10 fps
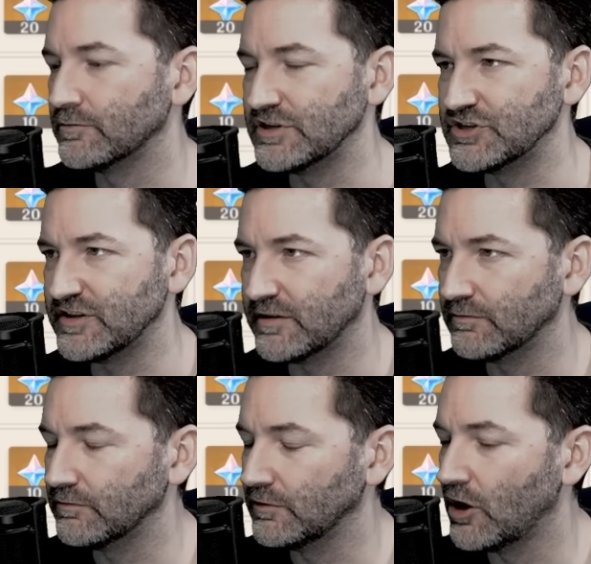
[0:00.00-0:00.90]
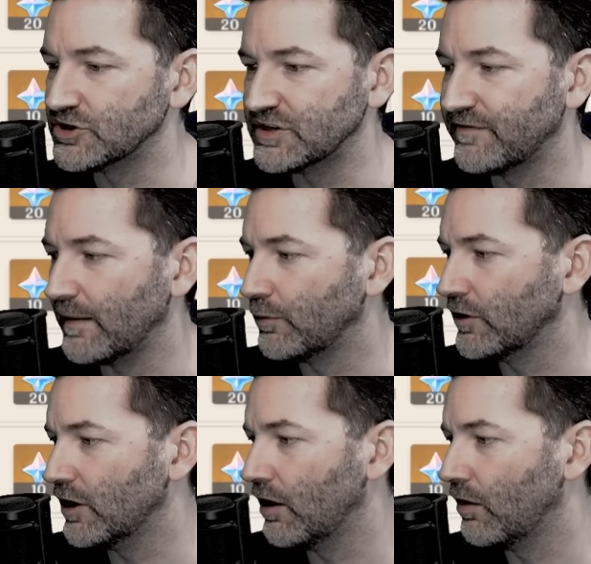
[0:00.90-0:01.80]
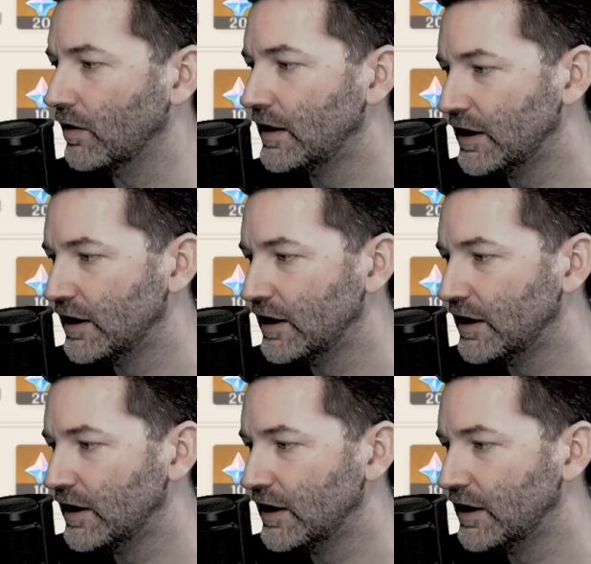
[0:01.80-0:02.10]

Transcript: region that launched in 5.0,